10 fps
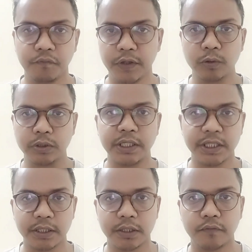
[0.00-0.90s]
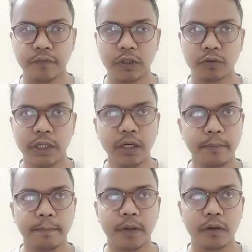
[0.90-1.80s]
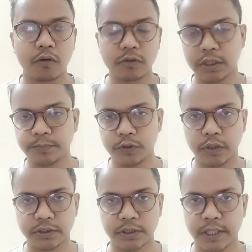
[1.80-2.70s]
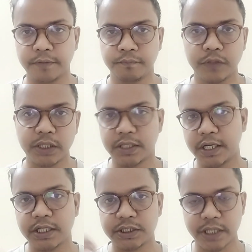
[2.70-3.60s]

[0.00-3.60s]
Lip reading: we do the conceptual design. Then the next